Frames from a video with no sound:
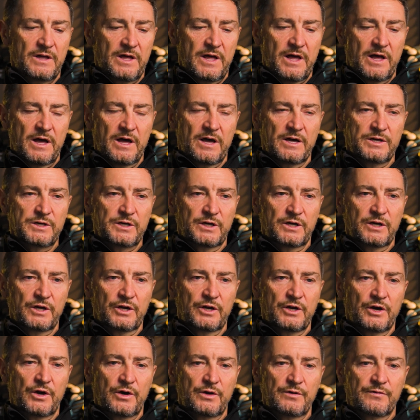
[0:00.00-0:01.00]
You can
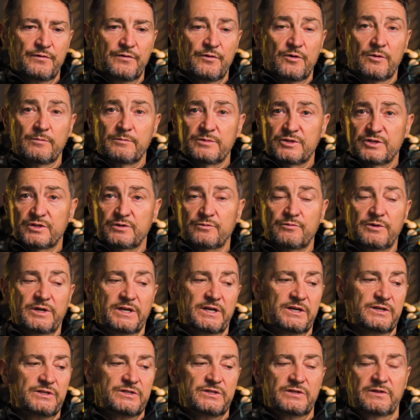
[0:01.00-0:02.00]
go from
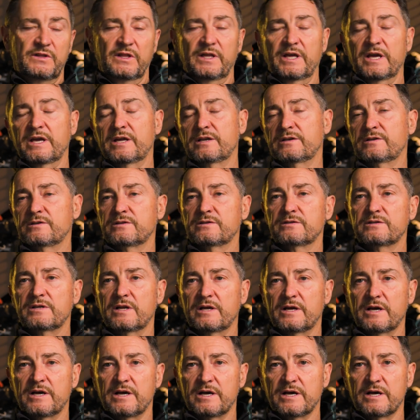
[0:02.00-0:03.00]
Syria to the end
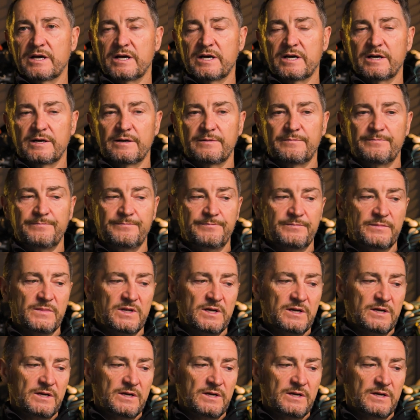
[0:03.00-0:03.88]
and